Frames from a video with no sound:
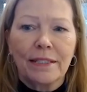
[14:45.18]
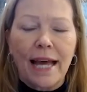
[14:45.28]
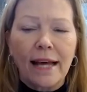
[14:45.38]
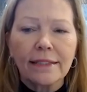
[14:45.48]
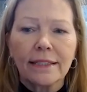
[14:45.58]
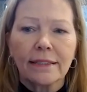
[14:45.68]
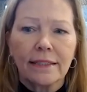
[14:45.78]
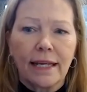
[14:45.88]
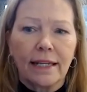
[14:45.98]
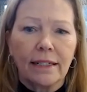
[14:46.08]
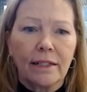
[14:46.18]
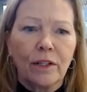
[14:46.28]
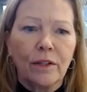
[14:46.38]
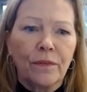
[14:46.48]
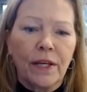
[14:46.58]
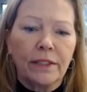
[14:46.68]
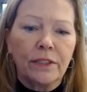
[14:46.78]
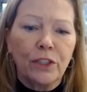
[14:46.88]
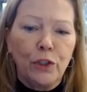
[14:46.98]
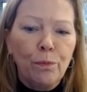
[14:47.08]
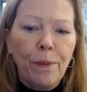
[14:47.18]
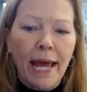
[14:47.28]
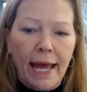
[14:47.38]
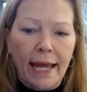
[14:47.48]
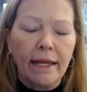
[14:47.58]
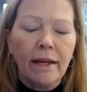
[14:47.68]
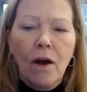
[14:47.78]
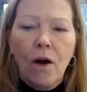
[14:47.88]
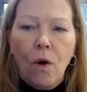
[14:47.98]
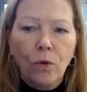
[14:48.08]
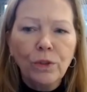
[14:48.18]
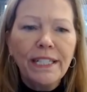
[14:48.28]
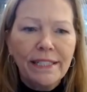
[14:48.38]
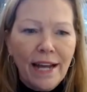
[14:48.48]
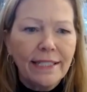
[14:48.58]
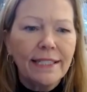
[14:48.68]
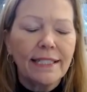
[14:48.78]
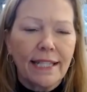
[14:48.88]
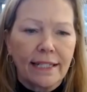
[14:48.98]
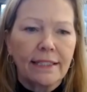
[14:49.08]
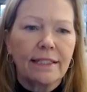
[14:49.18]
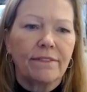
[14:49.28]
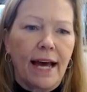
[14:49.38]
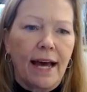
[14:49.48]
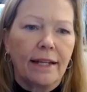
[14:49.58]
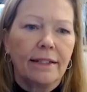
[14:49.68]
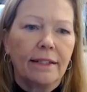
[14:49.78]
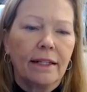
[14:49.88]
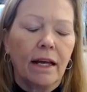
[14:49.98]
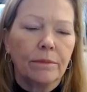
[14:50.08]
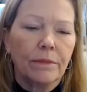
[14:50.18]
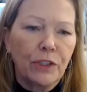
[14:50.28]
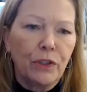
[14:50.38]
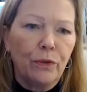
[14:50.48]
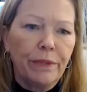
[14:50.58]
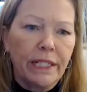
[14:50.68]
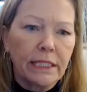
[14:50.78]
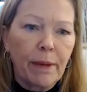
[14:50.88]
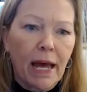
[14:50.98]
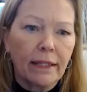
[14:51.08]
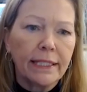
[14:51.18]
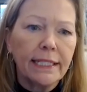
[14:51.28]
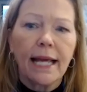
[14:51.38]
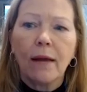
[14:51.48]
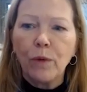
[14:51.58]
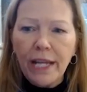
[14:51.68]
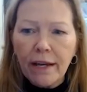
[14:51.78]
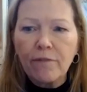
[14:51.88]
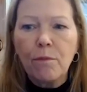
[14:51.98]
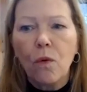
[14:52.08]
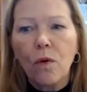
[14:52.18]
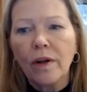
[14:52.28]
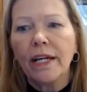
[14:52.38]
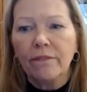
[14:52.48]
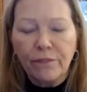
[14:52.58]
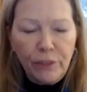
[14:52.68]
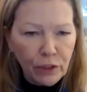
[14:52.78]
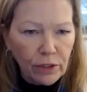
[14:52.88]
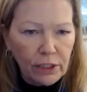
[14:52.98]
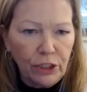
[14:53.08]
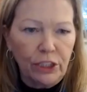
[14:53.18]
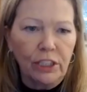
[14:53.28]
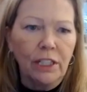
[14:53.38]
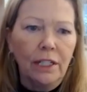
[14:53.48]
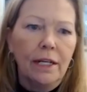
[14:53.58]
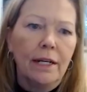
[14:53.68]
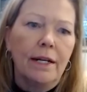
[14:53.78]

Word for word: taxes that you pay. Only 9 cents of that comes to municipalities, and we have more infrastructure